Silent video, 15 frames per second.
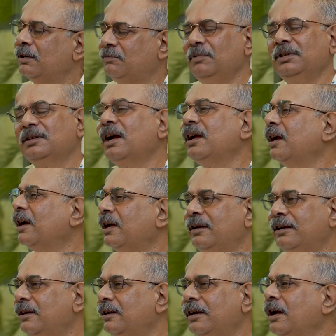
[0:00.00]
birth means I
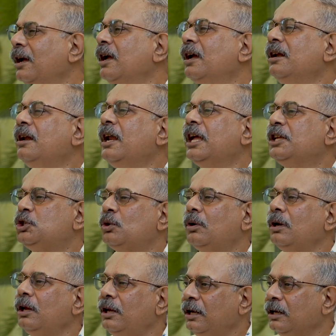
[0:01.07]
had a
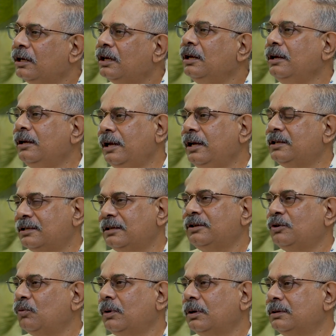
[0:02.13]
natural
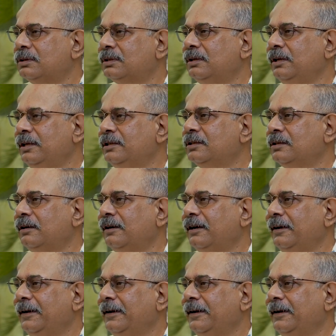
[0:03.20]
inclination towards nature.